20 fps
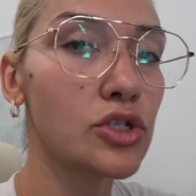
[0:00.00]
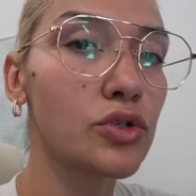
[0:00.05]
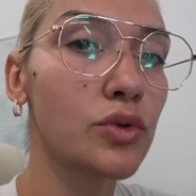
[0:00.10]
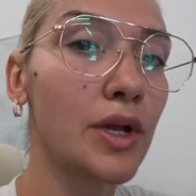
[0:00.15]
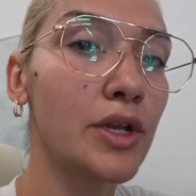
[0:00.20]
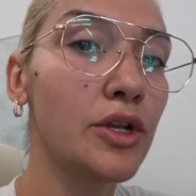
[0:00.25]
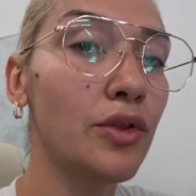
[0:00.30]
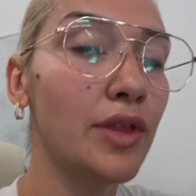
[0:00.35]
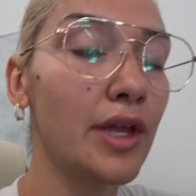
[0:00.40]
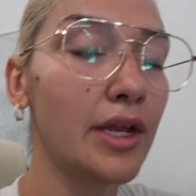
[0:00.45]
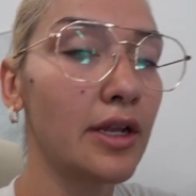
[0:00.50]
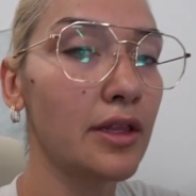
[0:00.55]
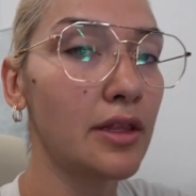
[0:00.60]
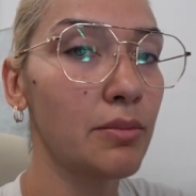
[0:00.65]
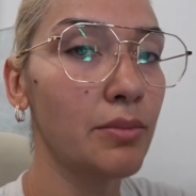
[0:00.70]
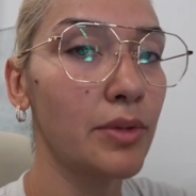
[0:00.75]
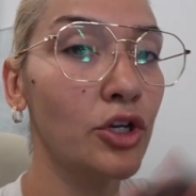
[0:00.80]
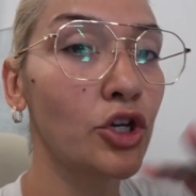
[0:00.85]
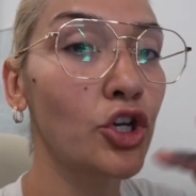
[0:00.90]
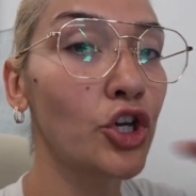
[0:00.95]
So I know that
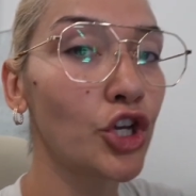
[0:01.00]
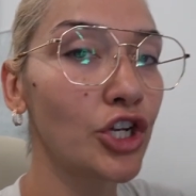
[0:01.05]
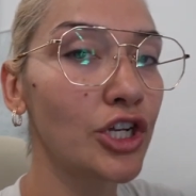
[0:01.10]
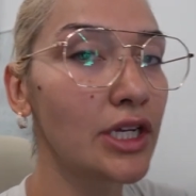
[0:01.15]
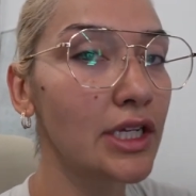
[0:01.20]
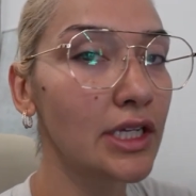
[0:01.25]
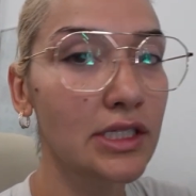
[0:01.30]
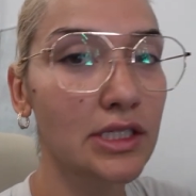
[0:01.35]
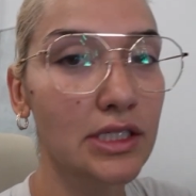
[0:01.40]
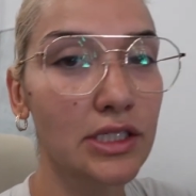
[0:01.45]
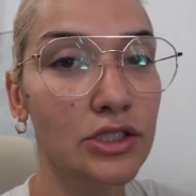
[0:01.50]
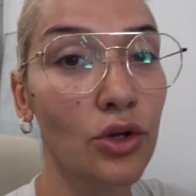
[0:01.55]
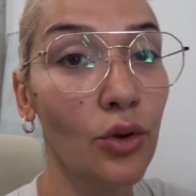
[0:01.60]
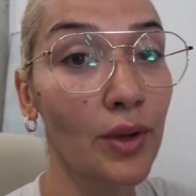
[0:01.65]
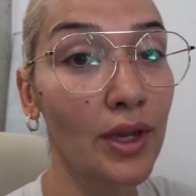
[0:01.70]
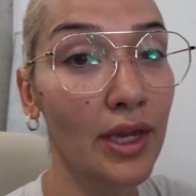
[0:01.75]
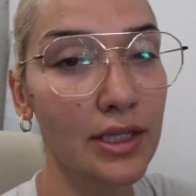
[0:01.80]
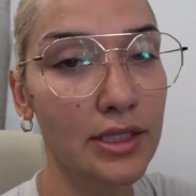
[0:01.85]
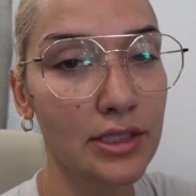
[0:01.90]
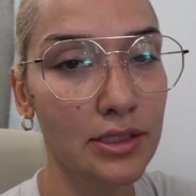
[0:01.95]
nothing but goodness is
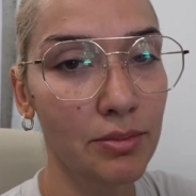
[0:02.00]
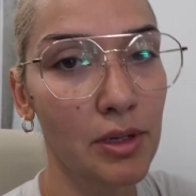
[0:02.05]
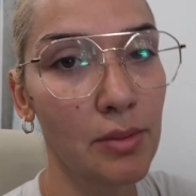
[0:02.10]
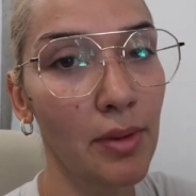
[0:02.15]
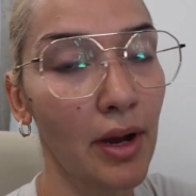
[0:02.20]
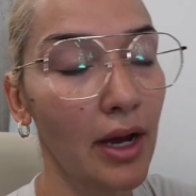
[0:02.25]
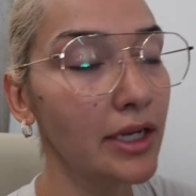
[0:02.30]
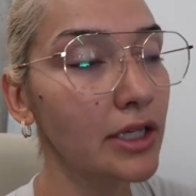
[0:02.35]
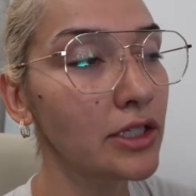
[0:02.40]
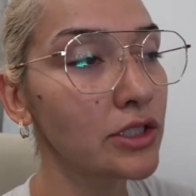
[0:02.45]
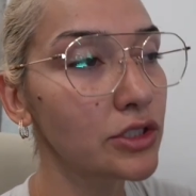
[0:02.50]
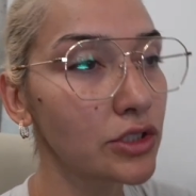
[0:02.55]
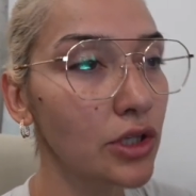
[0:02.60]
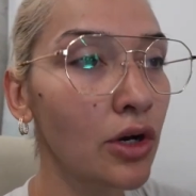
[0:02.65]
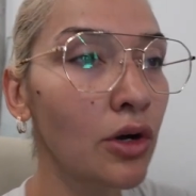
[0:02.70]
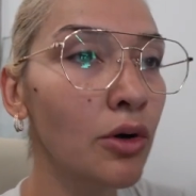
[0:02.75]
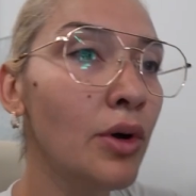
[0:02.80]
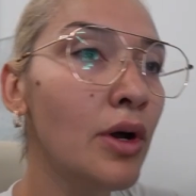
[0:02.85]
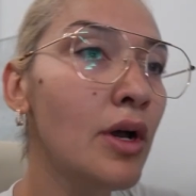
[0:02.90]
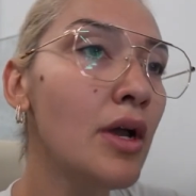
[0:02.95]
going into my body.
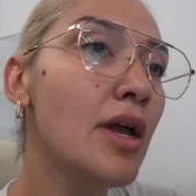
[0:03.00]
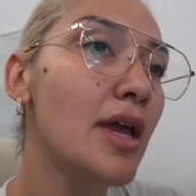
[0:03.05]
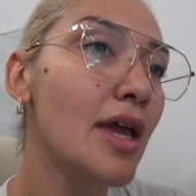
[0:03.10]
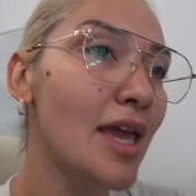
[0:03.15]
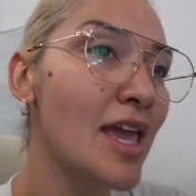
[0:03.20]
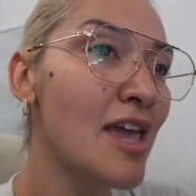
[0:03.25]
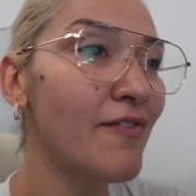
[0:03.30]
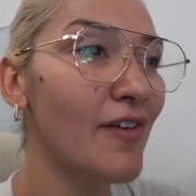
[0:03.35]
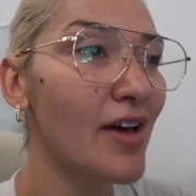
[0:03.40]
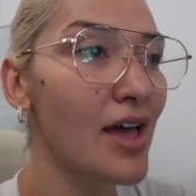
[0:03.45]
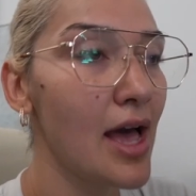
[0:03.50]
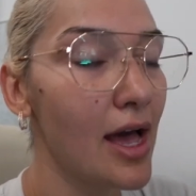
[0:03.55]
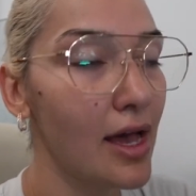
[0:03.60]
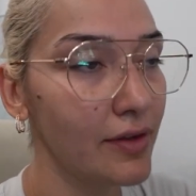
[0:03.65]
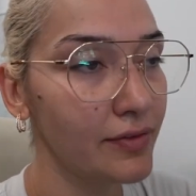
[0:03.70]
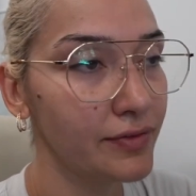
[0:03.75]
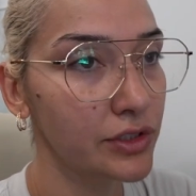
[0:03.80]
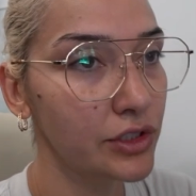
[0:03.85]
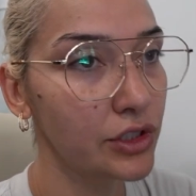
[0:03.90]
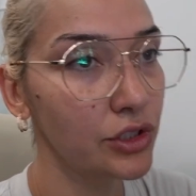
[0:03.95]
So if I
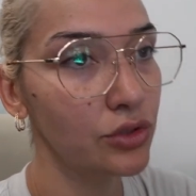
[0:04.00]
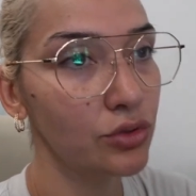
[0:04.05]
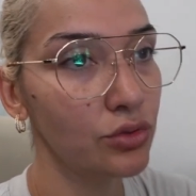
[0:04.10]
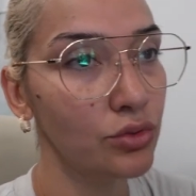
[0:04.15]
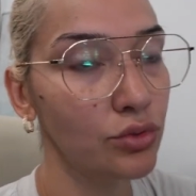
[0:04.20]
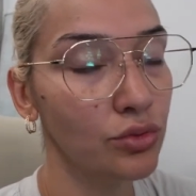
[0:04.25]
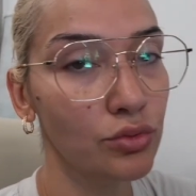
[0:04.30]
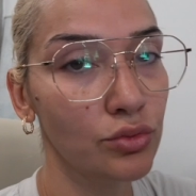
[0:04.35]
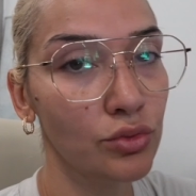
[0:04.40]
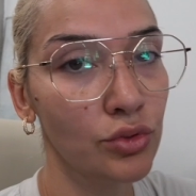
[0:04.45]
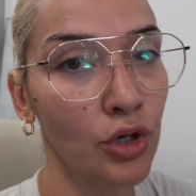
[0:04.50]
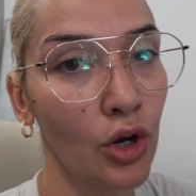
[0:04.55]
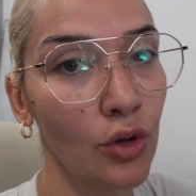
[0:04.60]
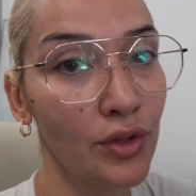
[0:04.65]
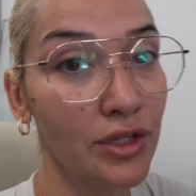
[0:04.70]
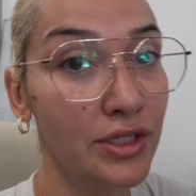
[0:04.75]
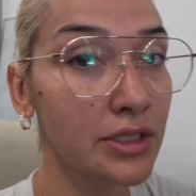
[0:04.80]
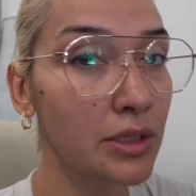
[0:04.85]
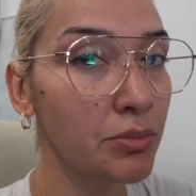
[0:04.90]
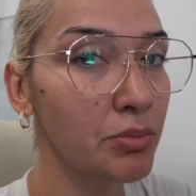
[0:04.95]
have to go
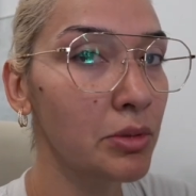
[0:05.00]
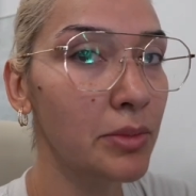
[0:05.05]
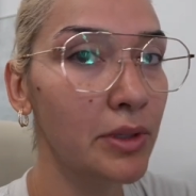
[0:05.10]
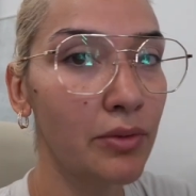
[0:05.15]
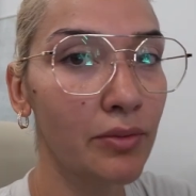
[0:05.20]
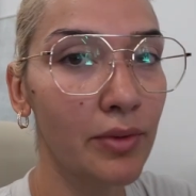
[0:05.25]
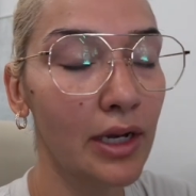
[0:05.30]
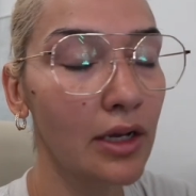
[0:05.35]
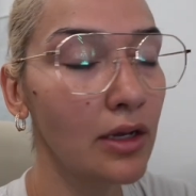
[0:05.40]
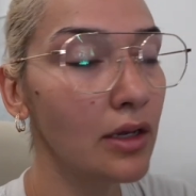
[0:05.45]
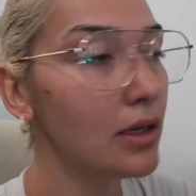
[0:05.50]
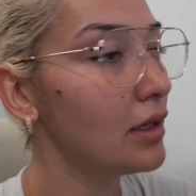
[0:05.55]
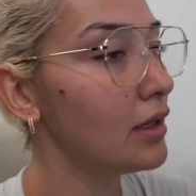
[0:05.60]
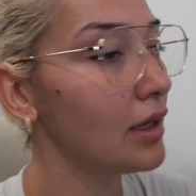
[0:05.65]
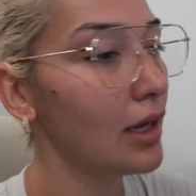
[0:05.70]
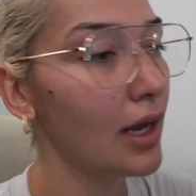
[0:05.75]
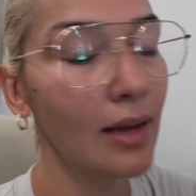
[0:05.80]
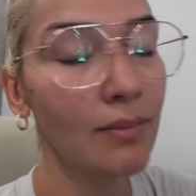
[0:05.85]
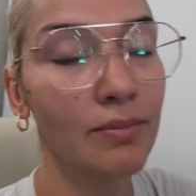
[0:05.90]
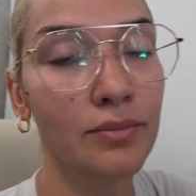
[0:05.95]
the supplement route,
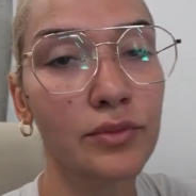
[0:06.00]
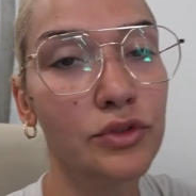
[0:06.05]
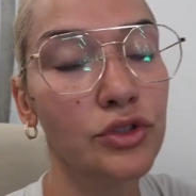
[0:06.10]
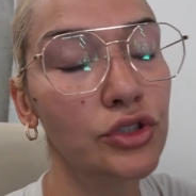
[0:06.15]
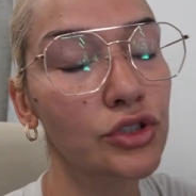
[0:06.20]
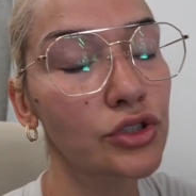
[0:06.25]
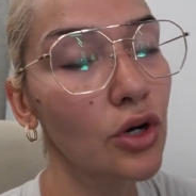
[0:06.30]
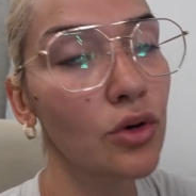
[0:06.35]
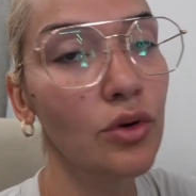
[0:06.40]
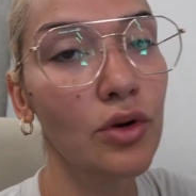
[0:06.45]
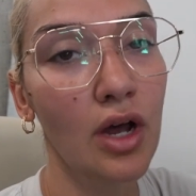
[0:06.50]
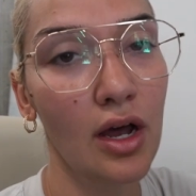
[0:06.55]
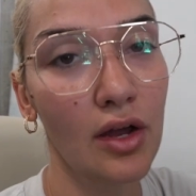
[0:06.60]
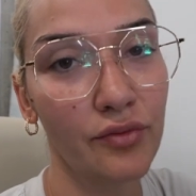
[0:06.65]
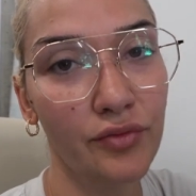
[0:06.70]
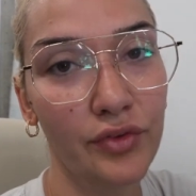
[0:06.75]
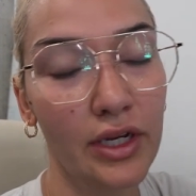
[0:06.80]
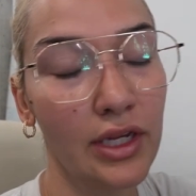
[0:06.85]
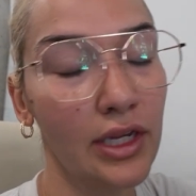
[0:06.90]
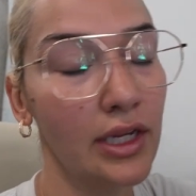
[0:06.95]
I'm so
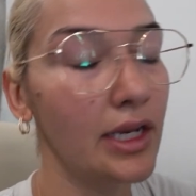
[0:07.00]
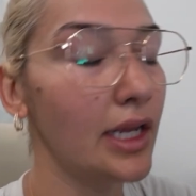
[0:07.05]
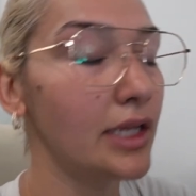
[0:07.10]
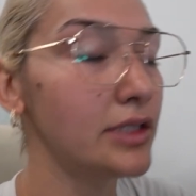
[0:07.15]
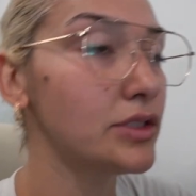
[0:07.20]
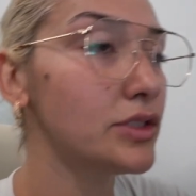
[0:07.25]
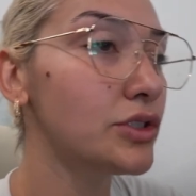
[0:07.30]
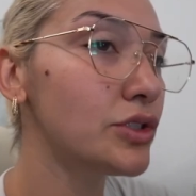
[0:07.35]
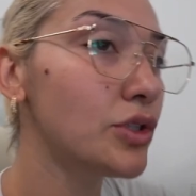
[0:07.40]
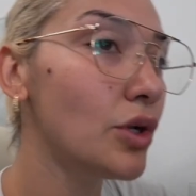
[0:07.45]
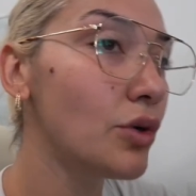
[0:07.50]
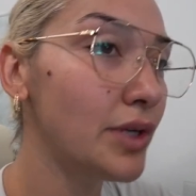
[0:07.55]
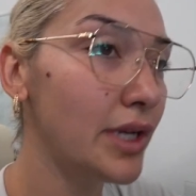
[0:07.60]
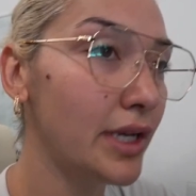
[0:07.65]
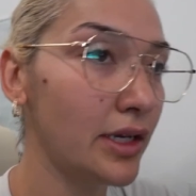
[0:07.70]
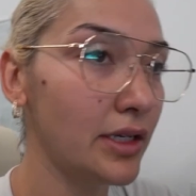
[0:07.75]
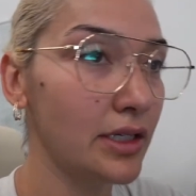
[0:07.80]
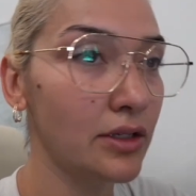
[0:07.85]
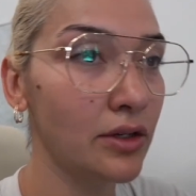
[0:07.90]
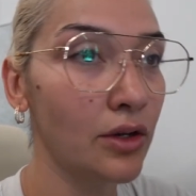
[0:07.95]
confident and so
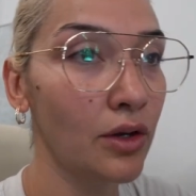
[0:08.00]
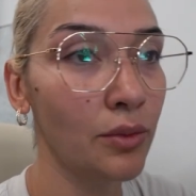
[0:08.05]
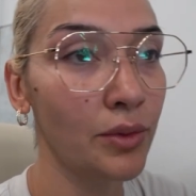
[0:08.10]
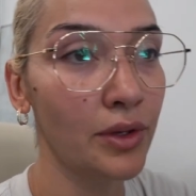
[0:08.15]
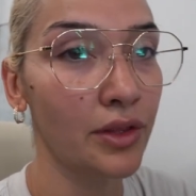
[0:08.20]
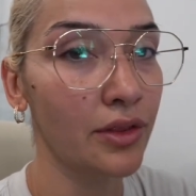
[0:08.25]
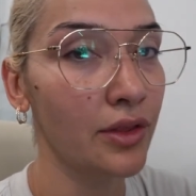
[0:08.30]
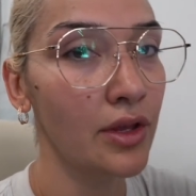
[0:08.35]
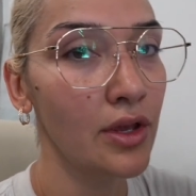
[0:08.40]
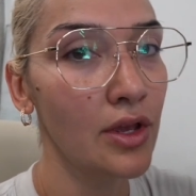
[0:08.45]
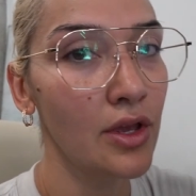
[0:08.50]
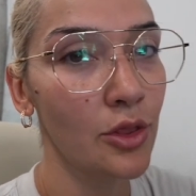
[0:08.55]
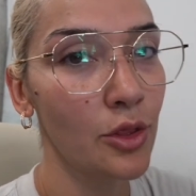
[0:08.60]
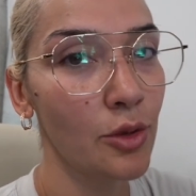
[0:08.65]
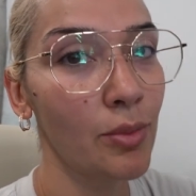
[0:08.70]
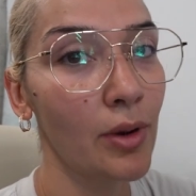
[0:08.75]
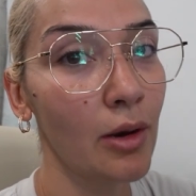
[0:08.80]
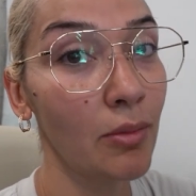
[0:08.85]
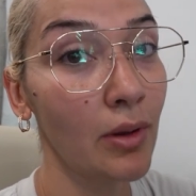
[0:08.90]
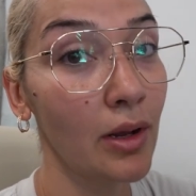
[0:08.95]
down to go with the
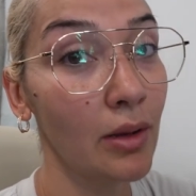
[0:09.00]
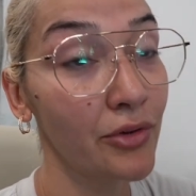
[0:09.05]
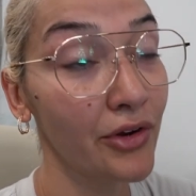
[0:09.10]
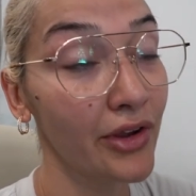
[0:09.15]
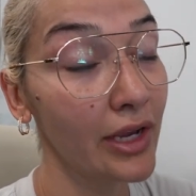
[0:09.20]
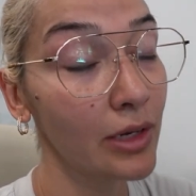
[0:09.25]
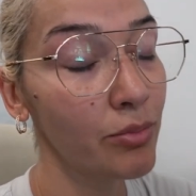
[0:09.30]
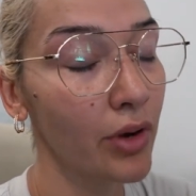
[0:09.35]
Barbell Brigade